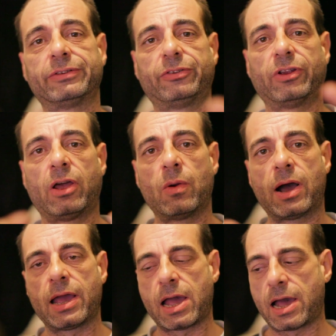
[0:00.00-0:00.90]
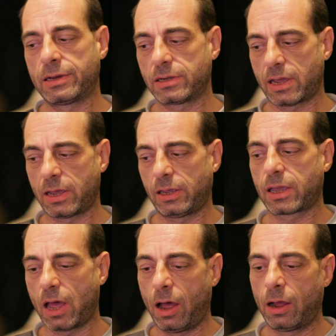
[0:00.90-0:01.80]
So I had a
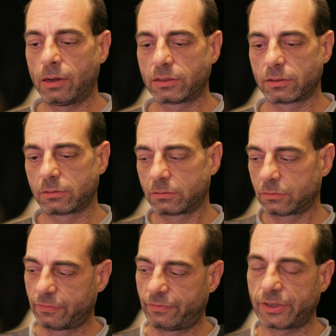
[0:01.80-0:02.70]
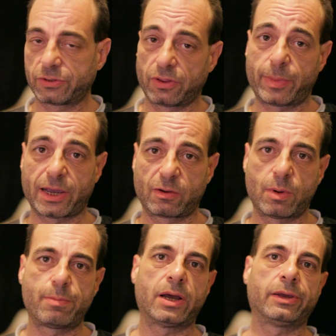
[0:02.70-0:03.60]
cart fixed on the back of my
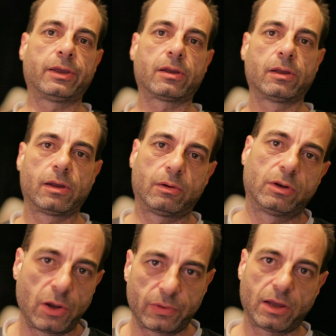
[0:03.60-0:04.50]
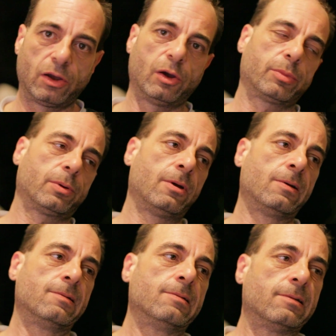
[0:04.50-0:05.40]
bike. I'd load that up,
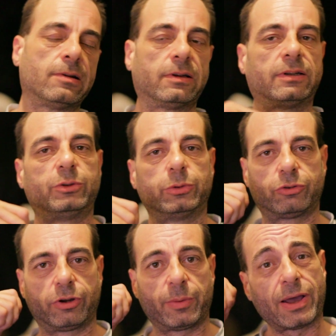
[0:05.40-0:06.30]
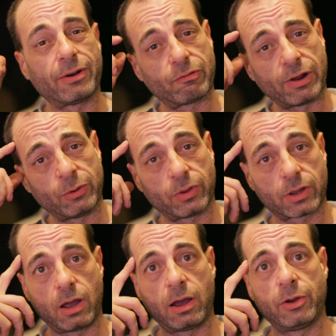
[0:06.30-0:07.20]
I'd do a trip. I had a friend with a
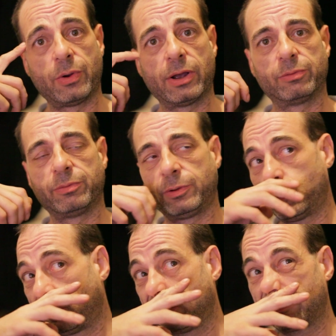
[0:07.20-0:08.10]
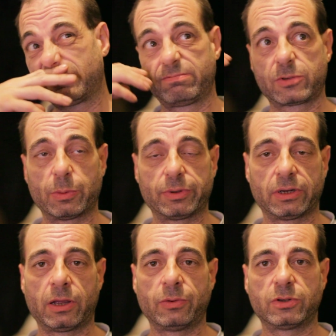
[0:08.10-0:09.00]
car who helped me with a couple of
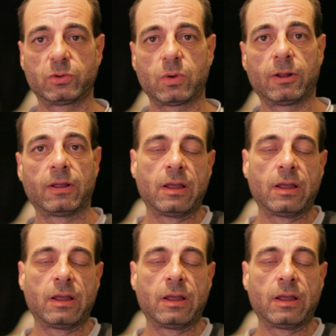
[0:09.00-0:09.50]
loads as well.